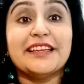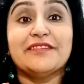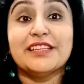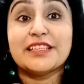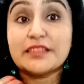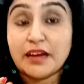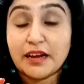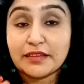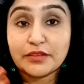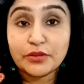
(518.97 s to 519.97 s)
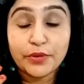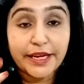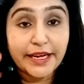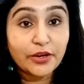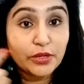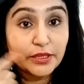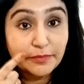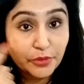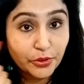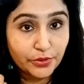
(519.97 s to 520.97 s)
will start glowing, and all the
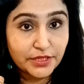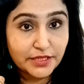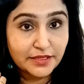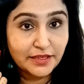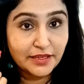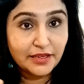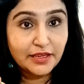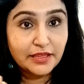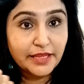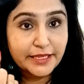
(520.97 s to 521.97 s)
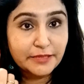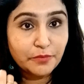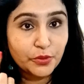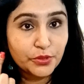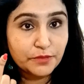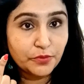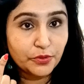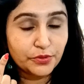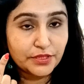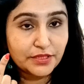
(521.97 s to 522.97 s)
pores, the exposed
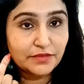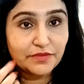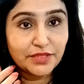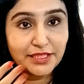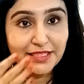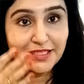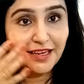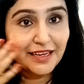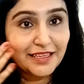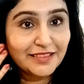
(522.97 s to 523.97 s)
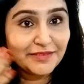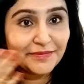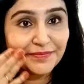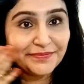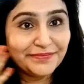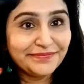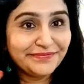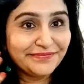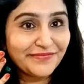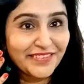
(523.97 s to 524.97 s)
pores, will start
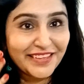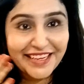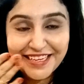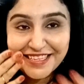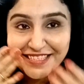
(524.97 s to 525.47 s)
easing